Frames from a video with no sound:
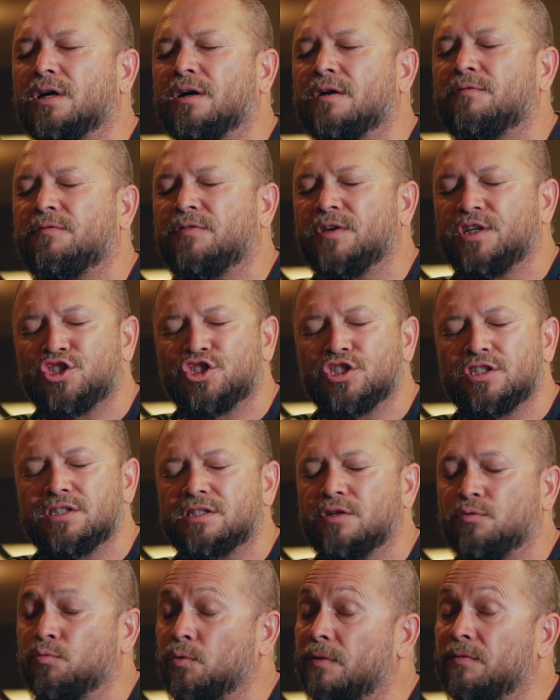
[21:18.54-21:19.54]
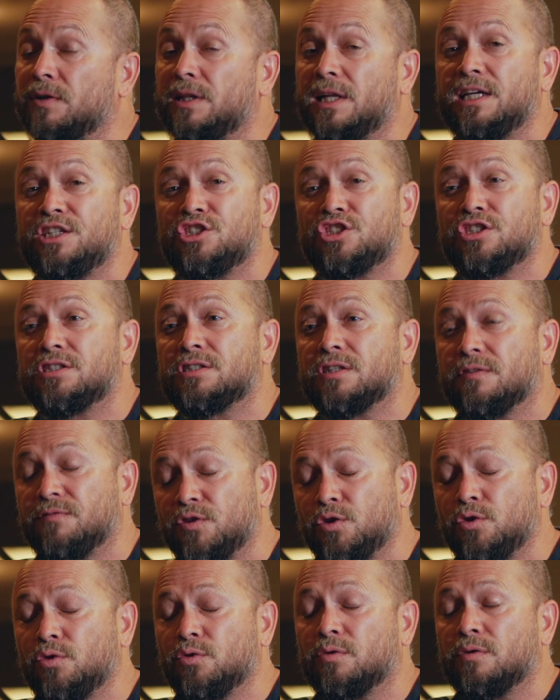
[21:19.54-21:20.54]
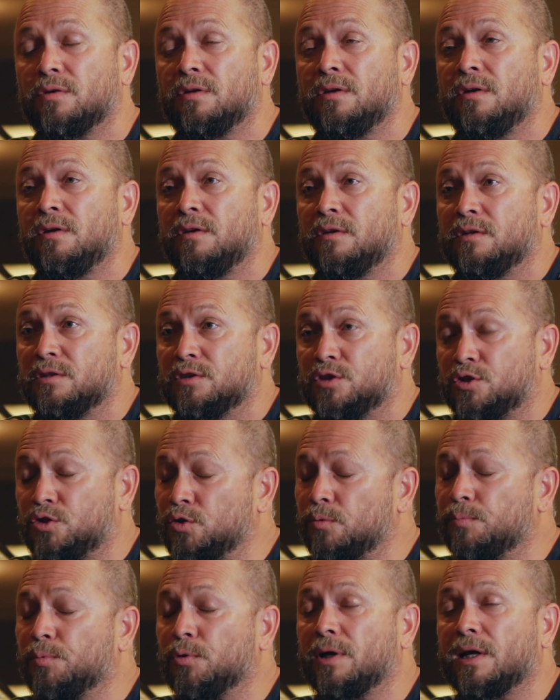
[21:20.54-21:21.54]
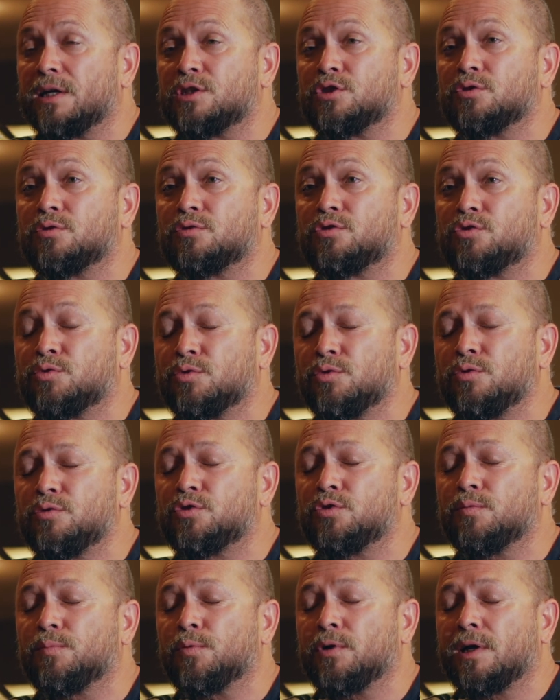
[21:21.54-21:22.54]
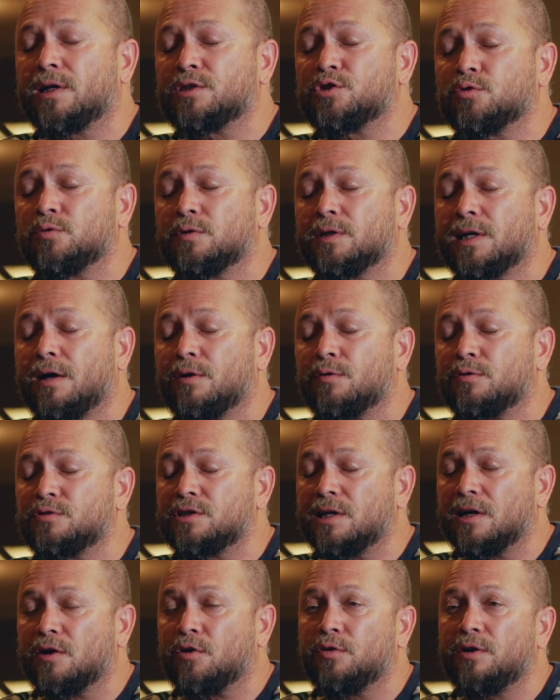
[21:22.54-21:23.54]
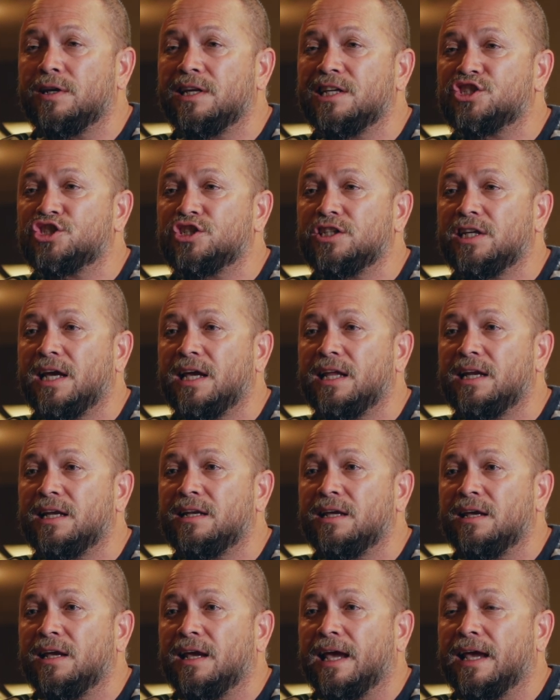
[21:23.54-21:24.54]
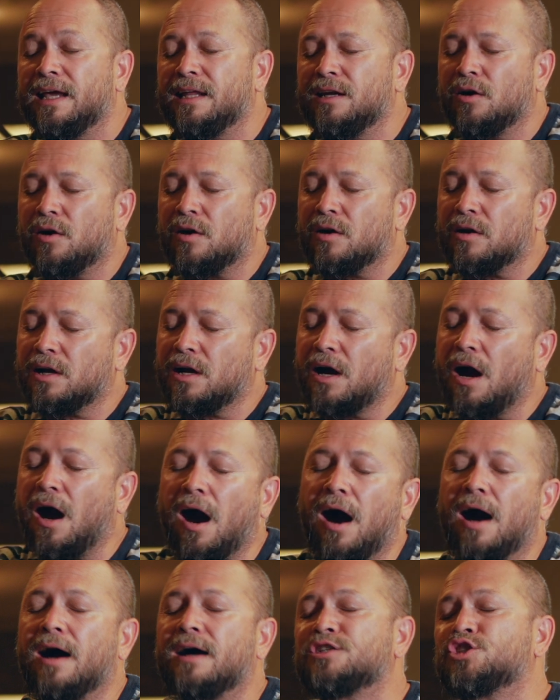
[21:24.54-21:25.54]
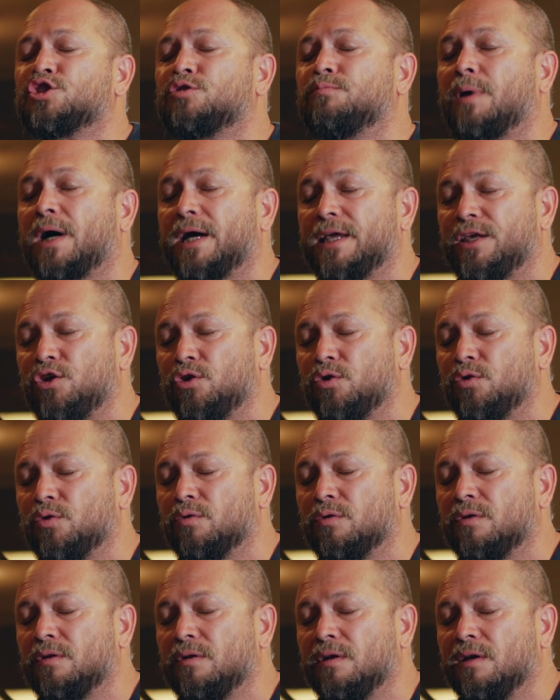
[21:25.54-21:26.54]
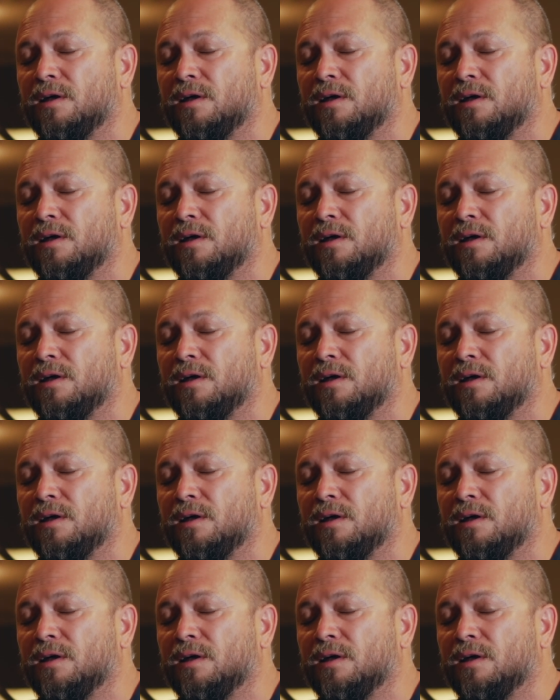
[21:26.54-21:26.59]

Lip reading: visions and revelations of You, supernatural, true supernatural encounters that are initiated and are caused by You.